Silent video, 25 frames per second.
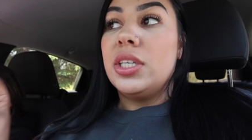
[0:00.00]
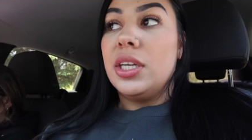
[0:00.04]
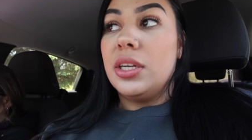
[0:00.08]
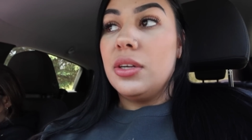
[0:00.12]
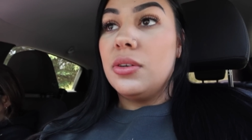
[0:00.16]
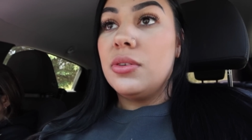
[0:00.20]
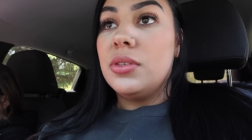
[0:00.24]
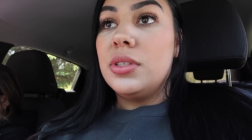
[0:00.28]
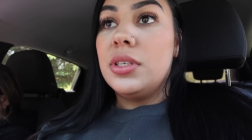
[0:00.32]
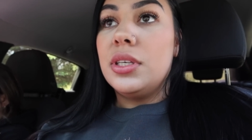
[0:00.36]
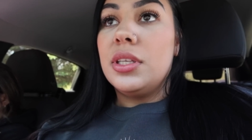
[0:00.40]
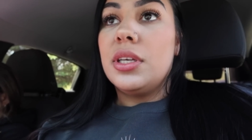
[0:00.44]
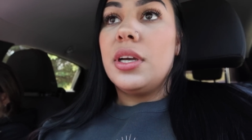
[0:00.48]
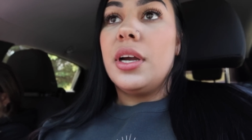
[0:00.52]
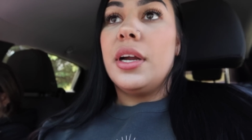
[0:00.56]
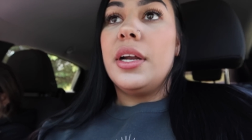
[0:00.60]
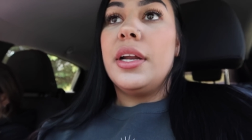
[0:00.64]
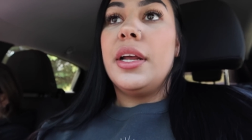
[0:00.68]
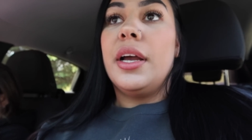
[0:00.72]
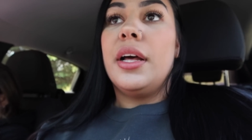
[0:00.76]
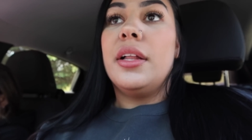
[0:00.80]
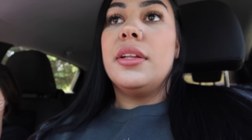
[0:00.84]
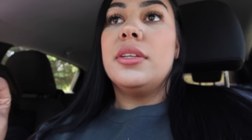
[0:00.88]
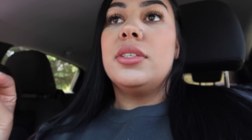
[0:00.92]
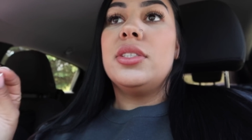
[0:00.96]
She had to go see the
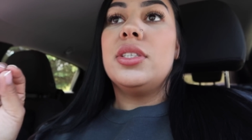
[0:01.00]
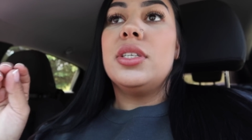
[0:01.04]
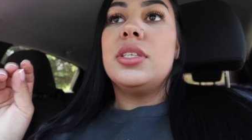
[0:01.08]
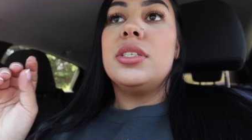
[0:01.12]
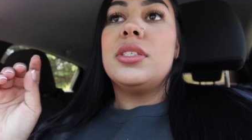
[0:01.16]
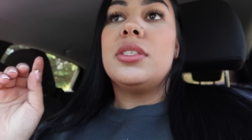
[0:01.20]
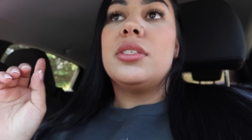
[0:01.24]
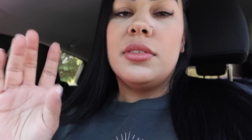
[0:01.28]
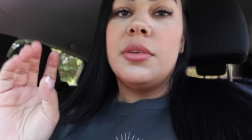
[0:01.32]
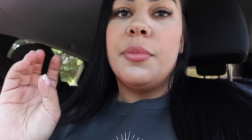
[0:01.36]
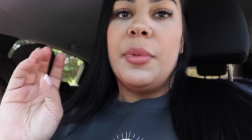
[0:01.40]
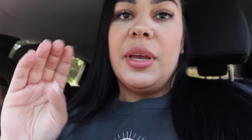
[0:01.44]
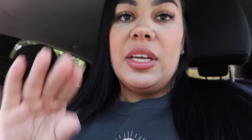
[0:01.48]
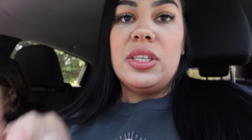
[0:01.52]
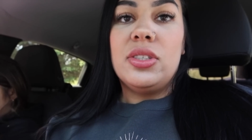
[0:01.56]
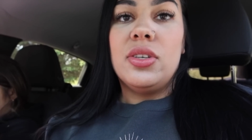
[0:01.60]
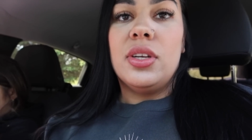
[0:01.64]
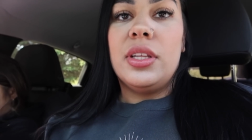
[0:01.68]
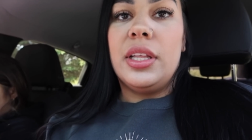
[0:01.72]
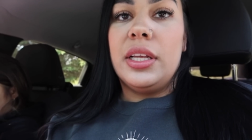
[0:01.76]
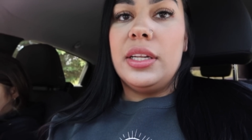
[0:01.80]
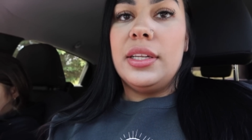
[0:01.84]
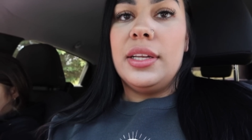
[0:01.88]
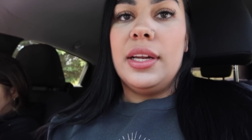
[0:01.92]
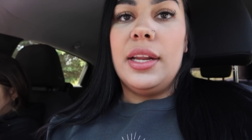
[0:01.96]
cardiologist to make sure
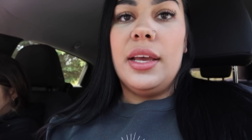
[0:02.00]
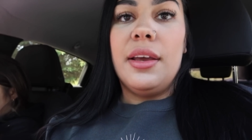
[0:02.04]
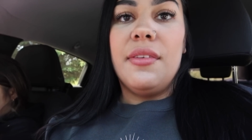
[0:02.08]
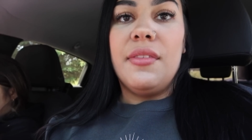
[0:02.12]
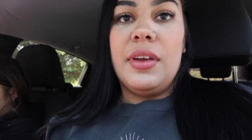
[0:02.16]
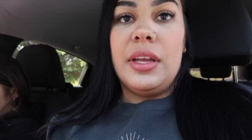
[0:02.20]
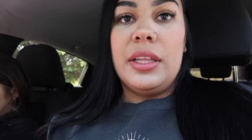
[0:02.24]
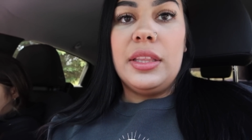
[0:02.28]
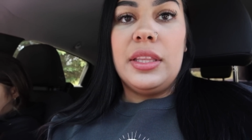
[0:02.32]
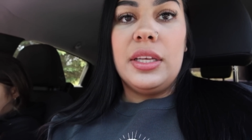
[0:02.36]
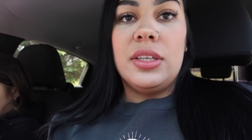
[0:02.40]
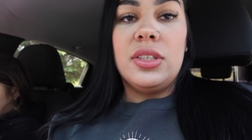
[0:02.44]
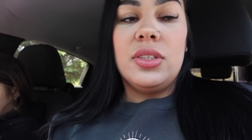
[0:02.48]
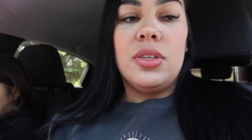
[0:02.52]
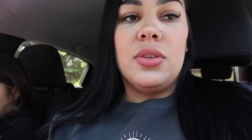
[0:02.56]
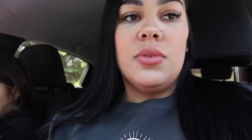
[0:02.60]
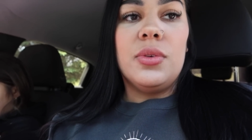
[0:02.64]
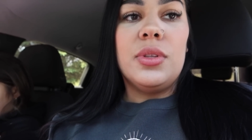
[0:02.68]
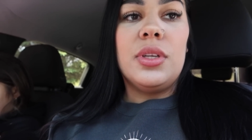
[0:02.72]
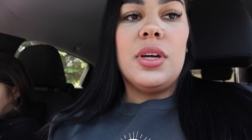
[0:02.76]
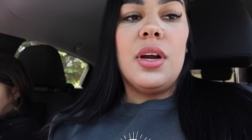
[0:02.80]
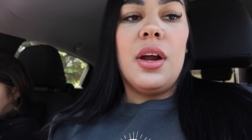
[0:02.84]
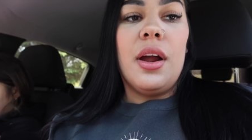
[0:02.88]
that didn't have anything to do with her